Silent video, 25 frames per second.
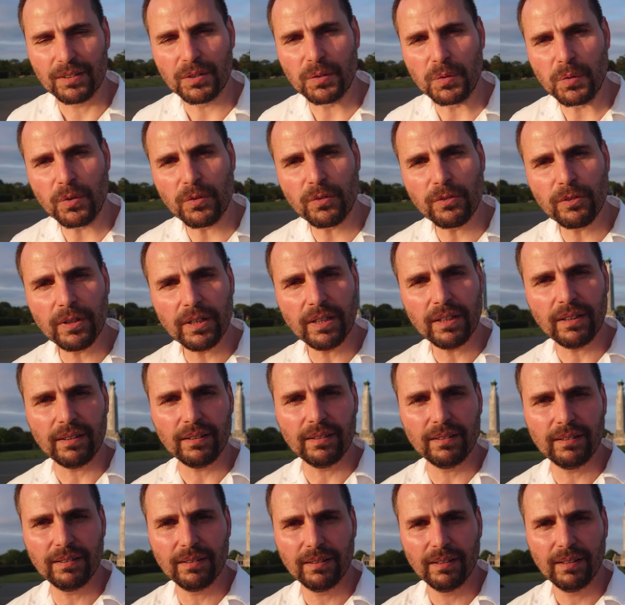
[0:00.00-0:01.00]

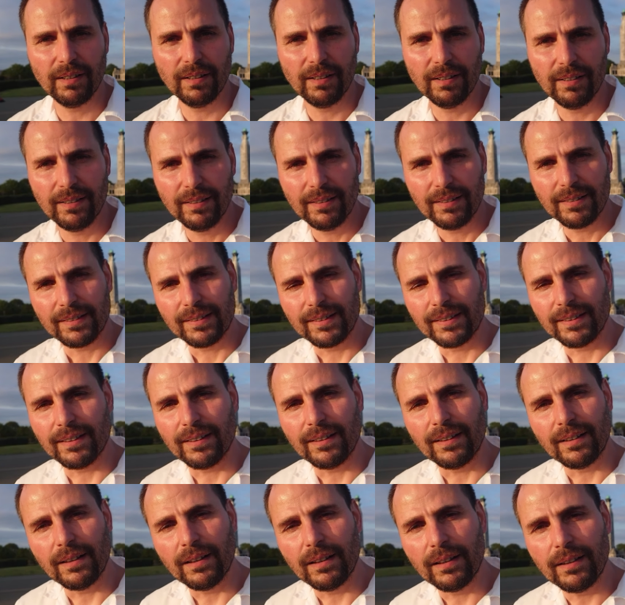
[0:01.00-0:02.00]
read the
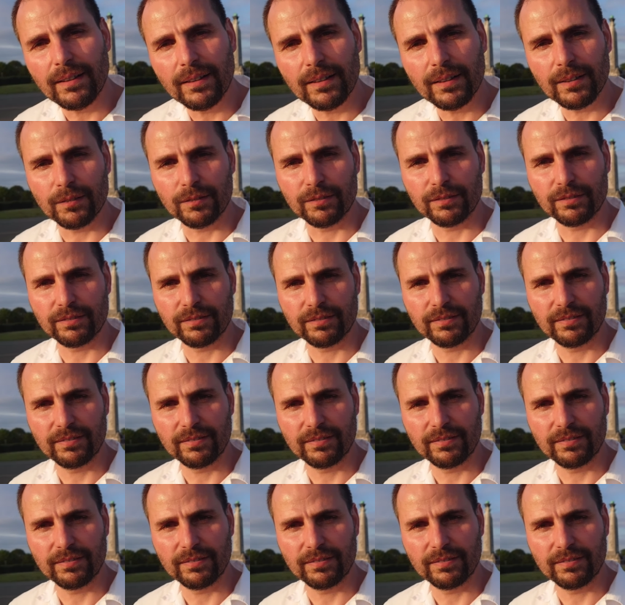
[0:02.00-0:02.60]
love